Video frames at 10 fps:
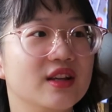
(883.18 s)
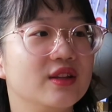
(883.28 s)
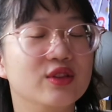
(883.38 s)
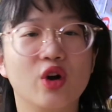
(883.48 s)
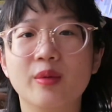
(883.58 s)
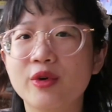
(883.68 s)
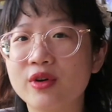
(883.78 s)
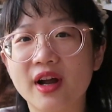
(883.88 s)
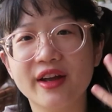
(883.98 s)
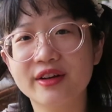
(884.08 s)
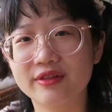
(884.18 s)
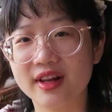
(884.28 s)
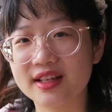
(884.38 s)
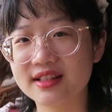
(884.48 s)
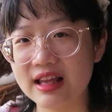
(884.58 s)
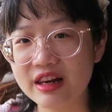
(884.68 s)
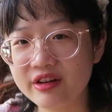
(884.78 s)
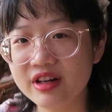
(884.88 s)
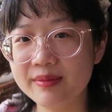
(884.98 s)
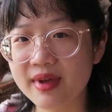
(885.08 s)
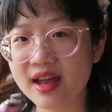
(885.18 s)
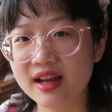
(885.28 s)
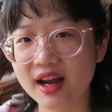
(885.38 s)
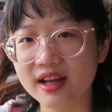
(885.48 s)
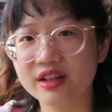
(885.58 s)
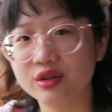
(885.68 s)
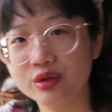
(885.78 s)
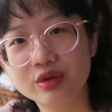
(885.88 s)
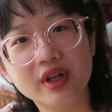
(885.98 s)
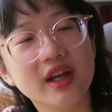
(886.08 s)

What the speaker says: normal kind of like salary man kind of dude,